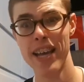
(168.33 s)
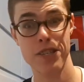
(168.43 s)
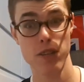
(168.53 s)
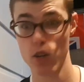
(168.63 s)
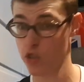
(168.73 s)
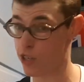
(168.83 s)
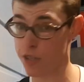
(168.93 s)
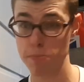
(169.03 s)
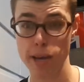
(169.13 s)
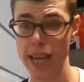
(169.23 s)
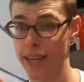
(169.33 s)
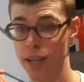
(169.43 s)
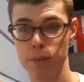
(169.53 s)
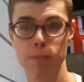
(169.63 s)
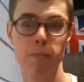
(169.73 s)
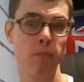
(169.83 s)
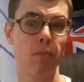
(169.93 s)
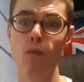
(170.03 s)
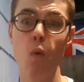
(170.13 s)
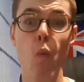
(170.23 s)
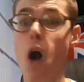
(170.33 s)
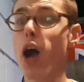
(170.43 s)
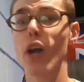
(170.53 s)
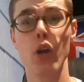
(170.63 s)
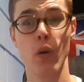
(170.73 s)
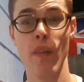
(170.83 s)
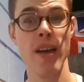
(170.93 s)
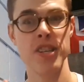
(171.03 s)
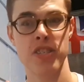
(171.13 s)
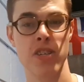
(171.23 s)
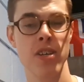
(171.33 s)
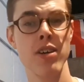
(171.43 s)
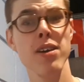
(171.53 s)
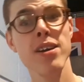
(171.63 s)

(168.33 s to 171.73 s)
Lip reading: It's not just me working on this,